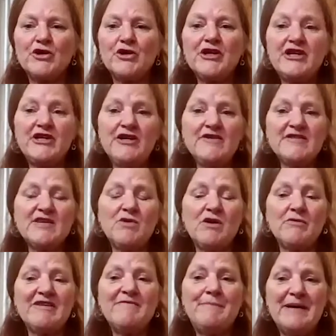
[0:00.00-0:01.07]
going to use it what
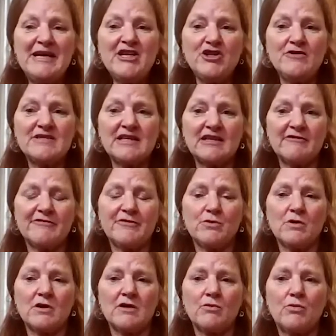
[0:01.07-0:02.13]
we've been using it
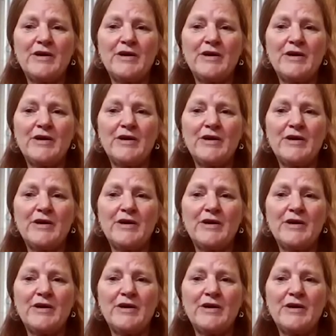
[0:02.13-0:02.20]
for.